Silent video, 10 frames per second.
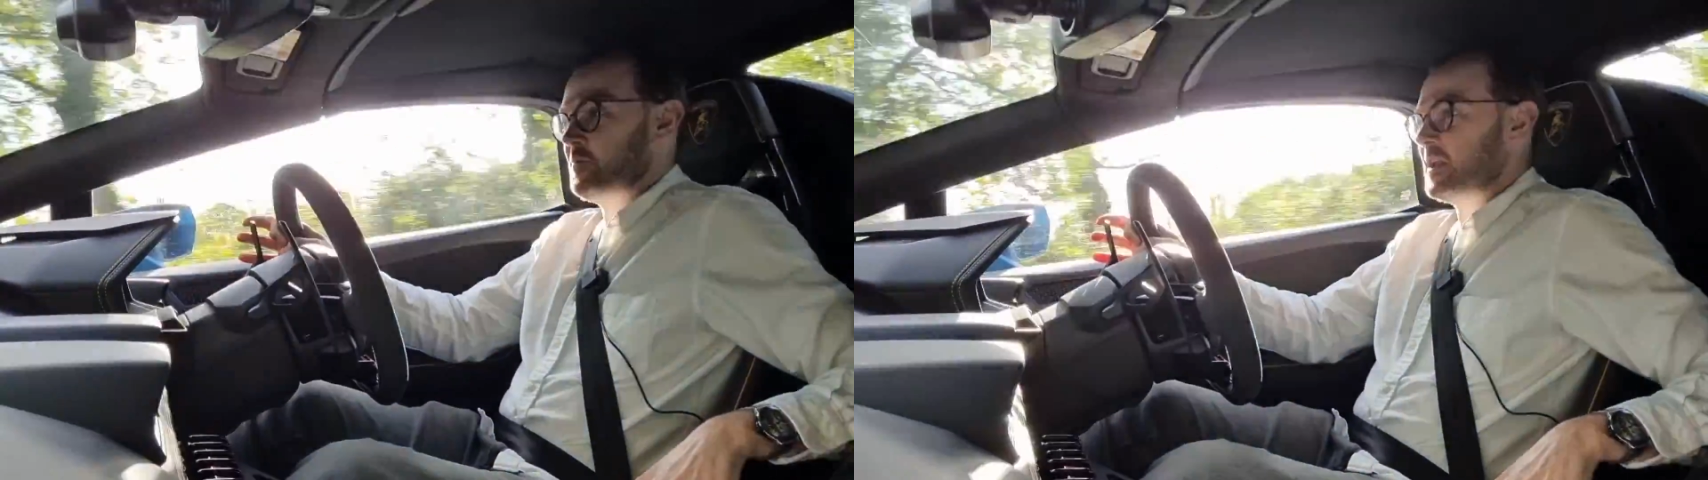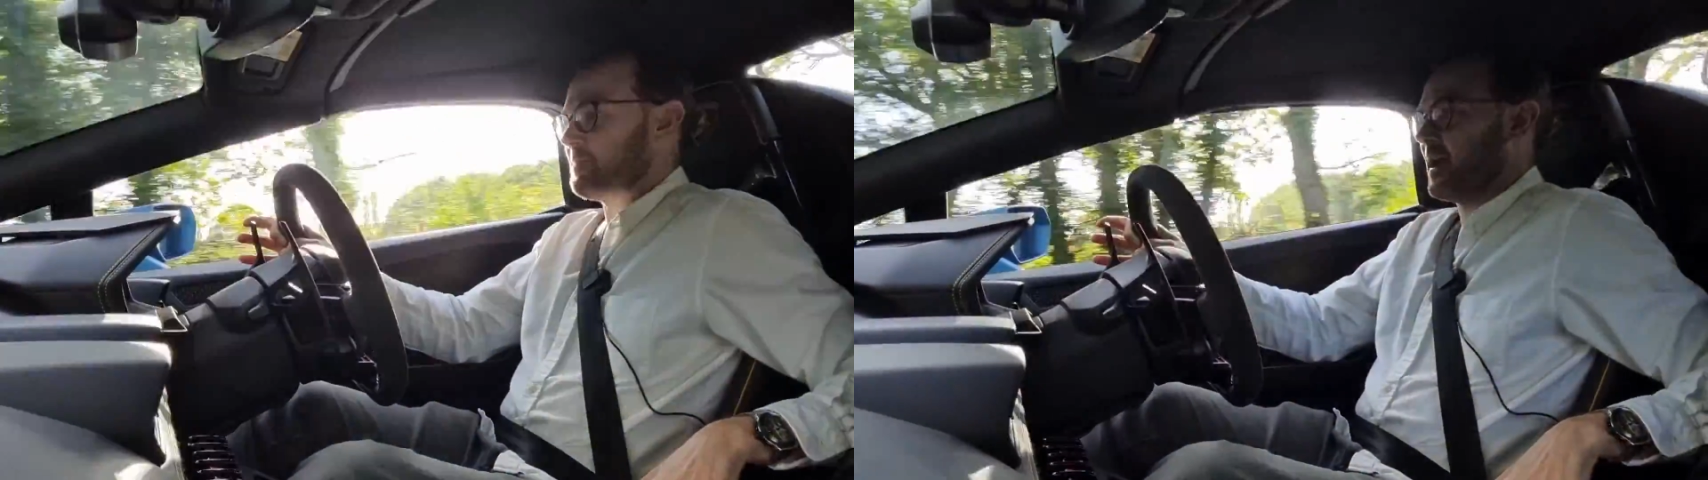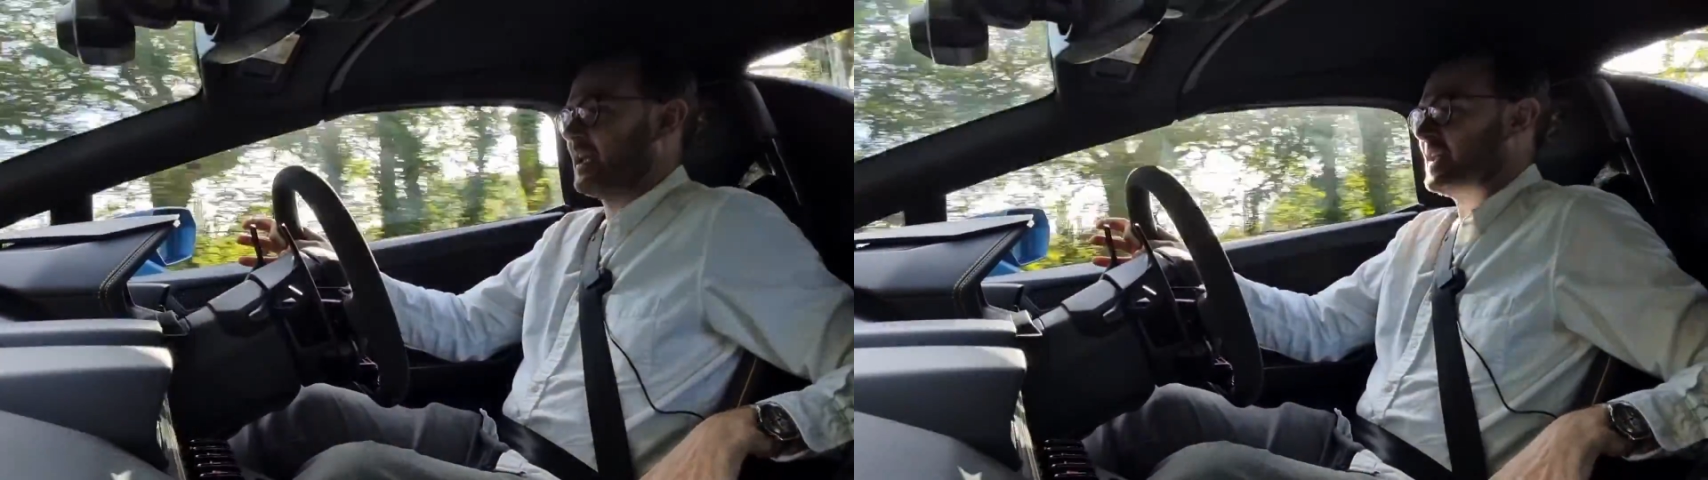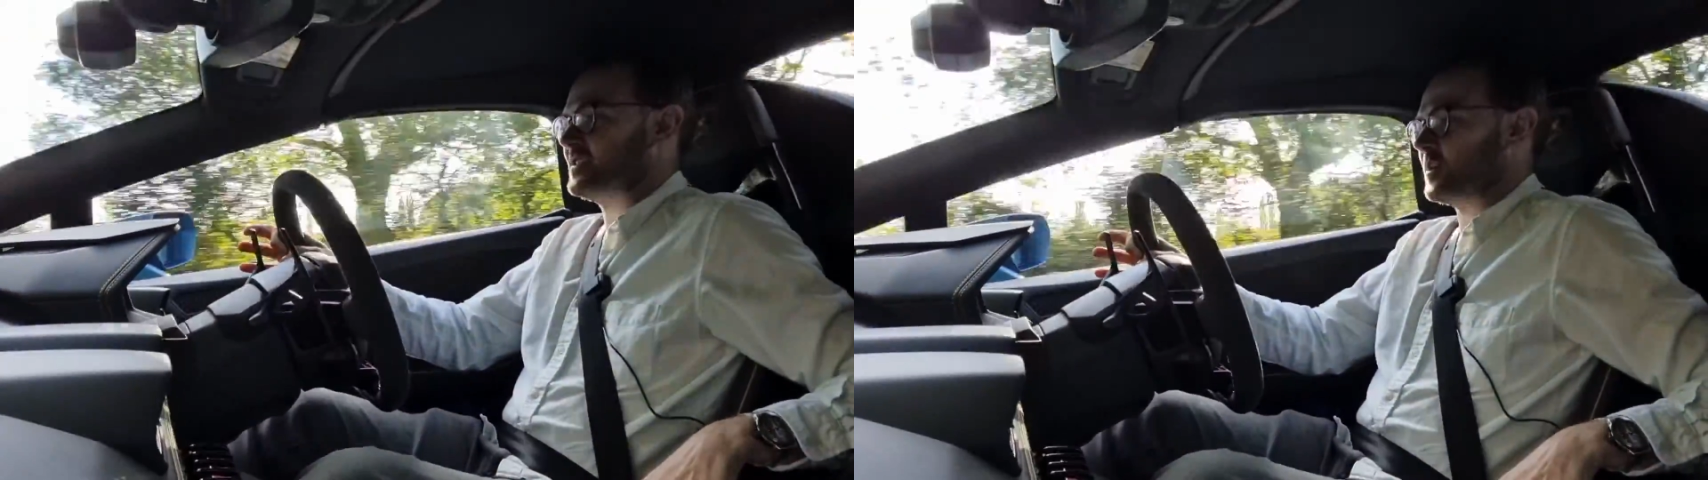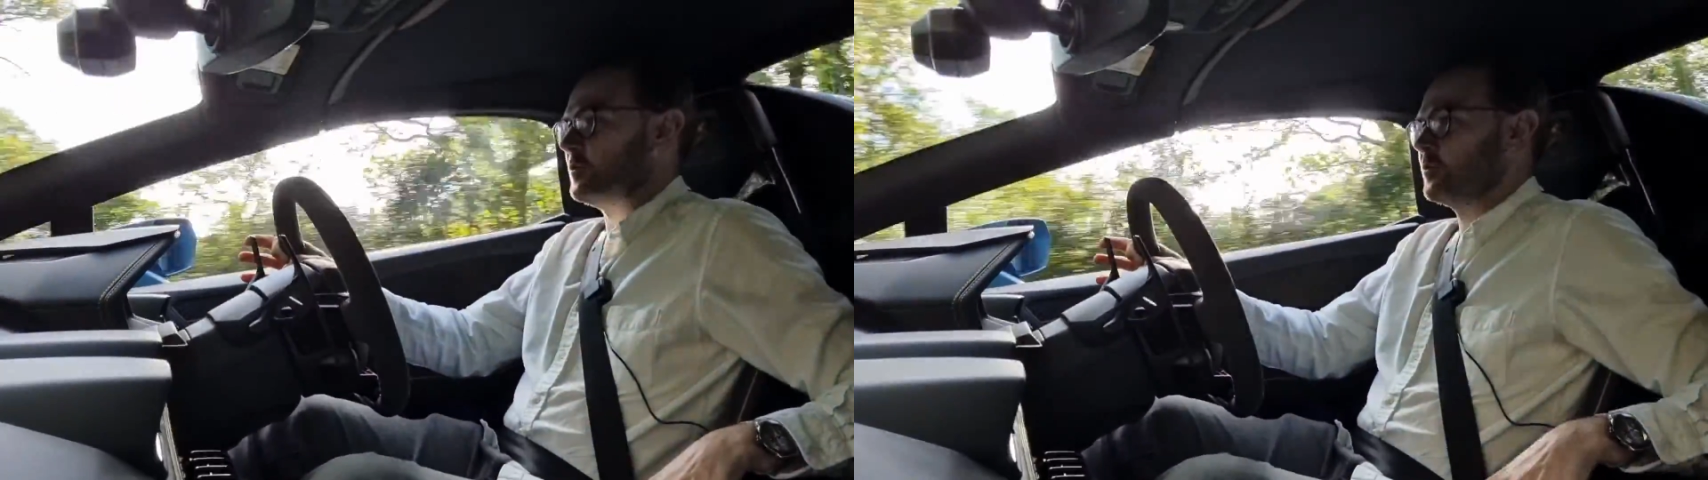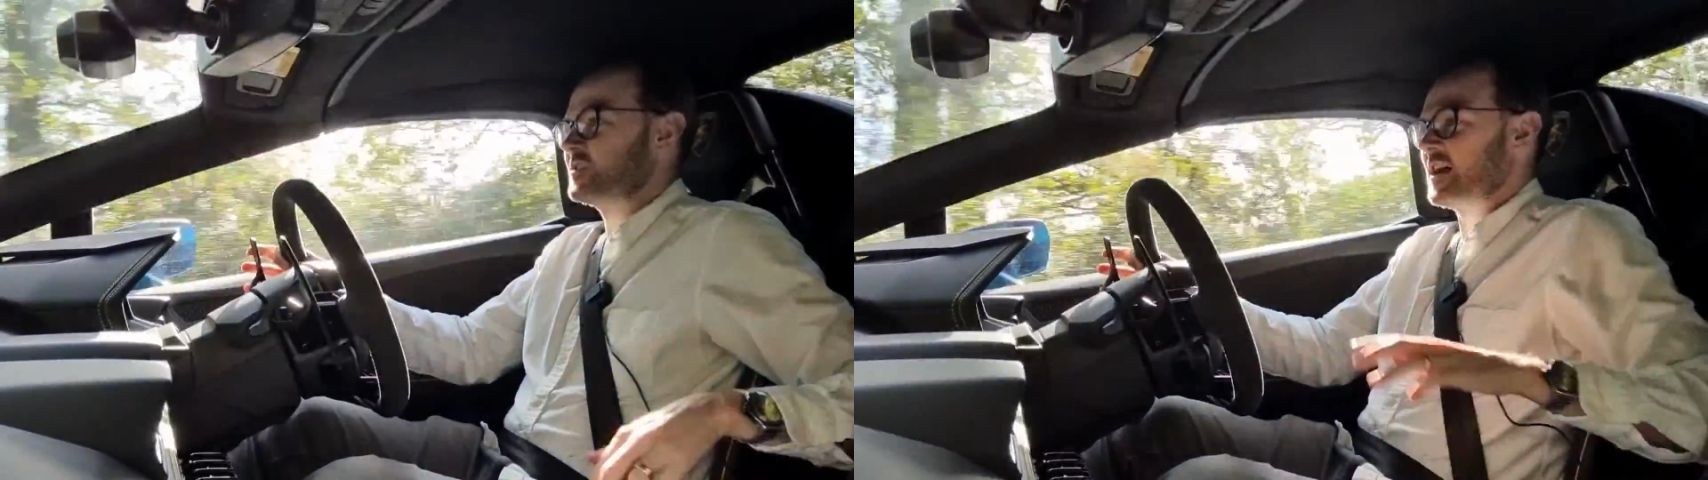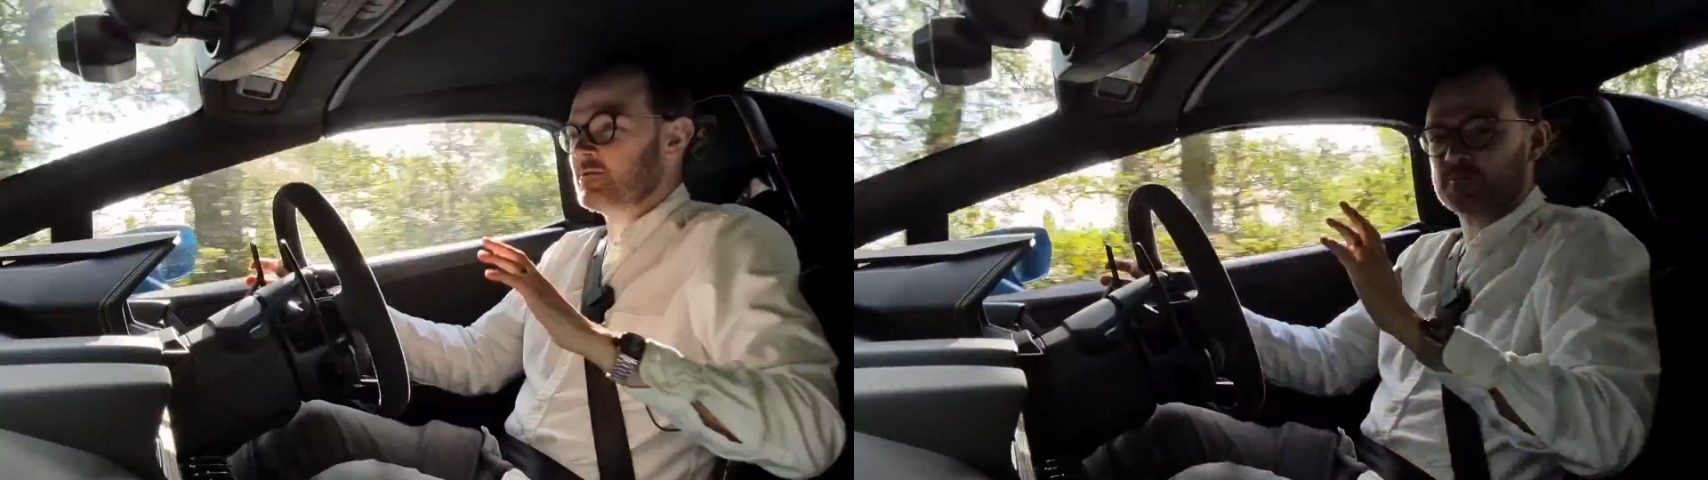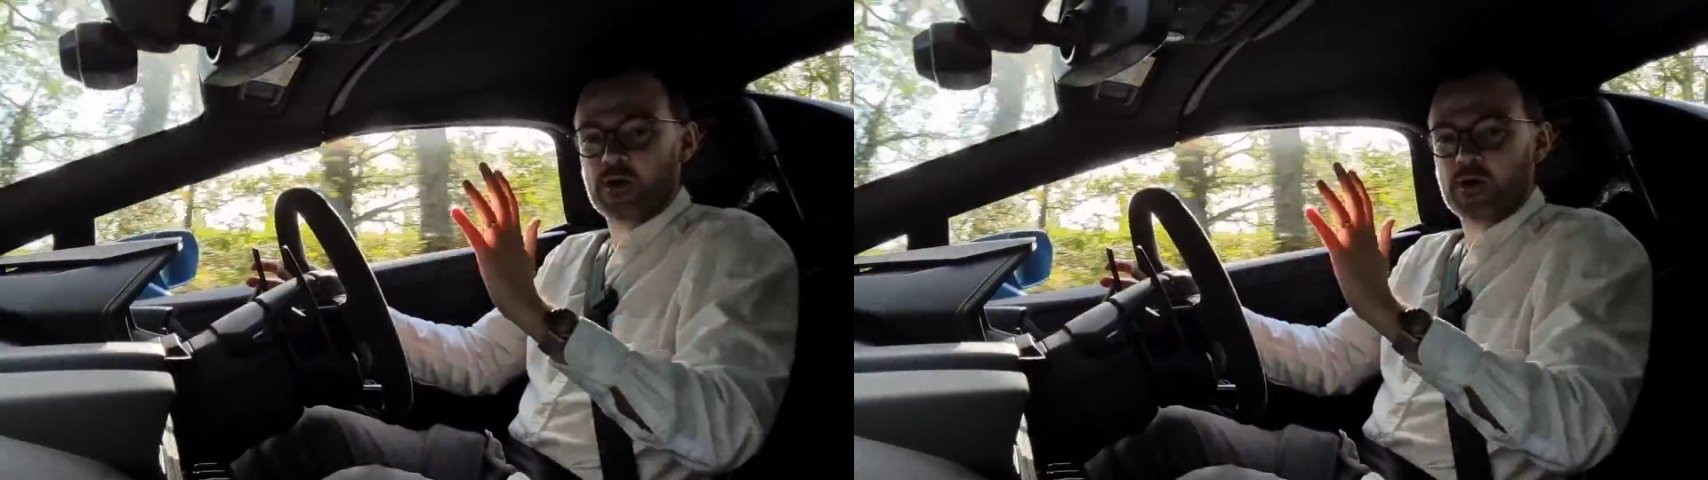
put it back into auto as